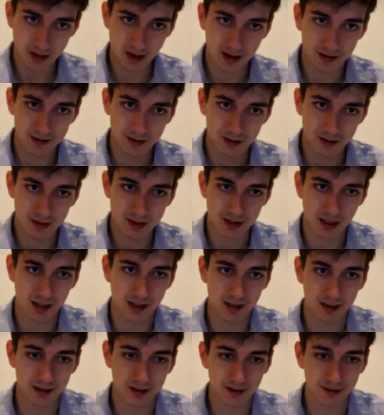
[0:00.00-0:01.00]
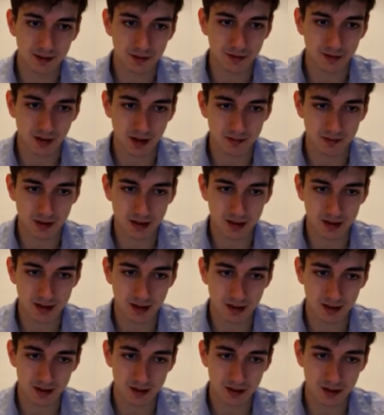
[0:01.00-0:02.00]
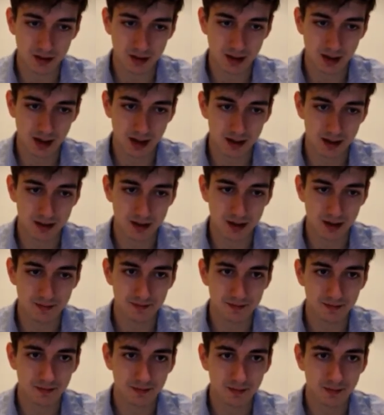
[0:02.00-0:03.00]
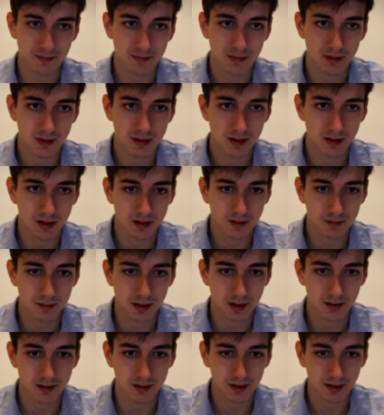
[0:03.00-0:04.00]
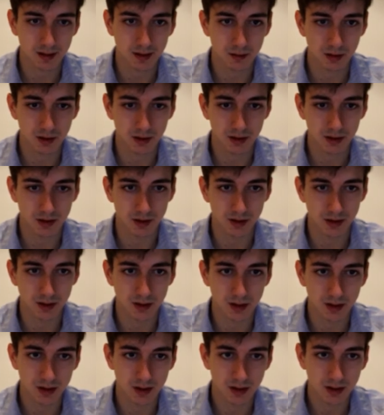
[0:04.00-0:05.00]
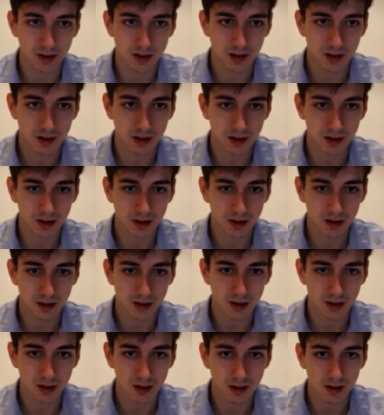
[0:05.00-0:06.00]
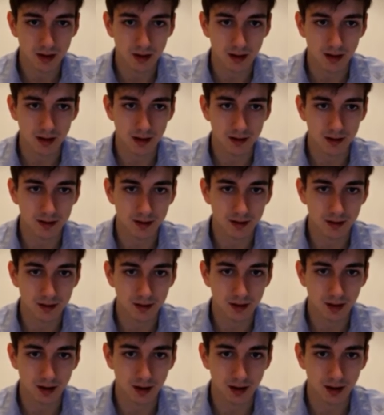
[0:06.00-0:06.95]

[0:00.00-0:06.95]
and it will say frame rate next to it, and basically what you do is